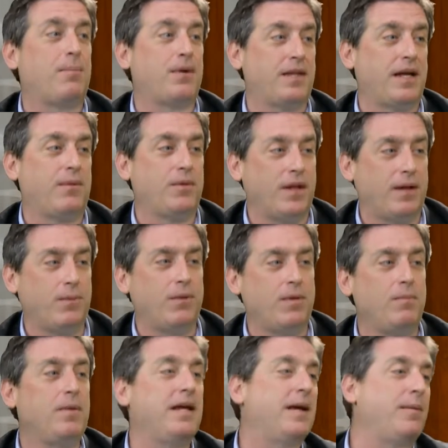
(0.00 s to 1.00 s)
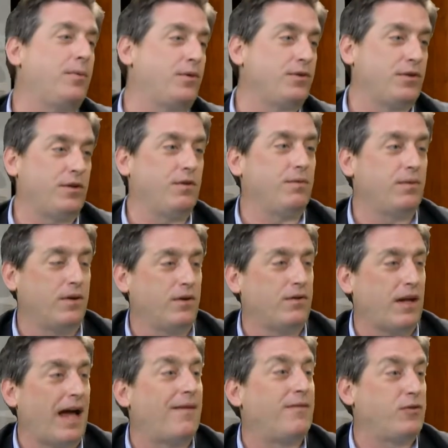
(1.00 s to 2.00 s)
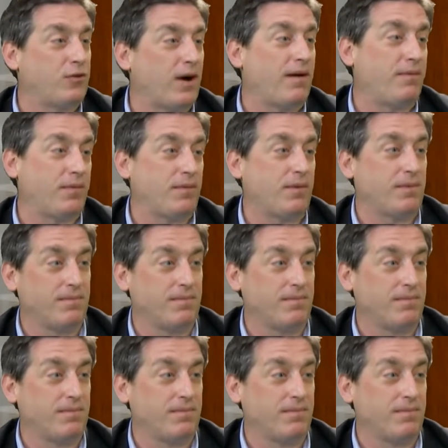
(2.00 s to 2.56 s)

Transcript: but they wouldn't be able to have a drive-through.